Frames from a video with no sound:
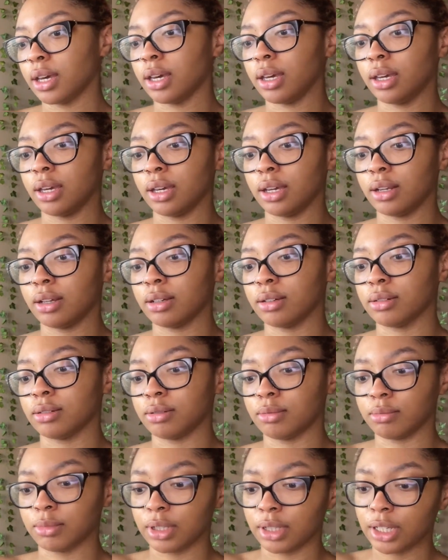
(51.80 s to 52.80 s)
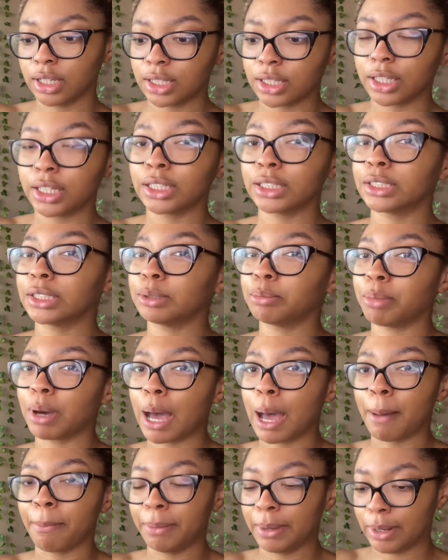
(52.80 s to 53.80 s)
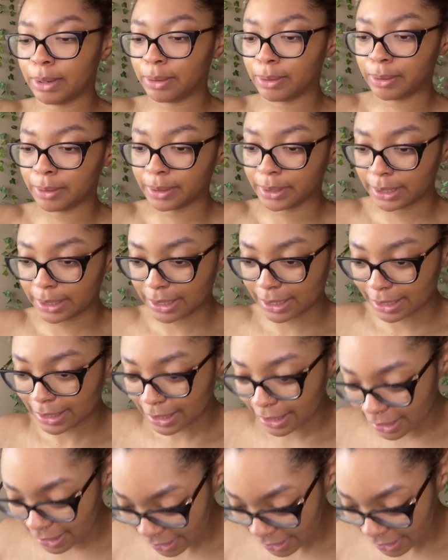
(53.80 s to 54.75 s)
And let's just pop it on.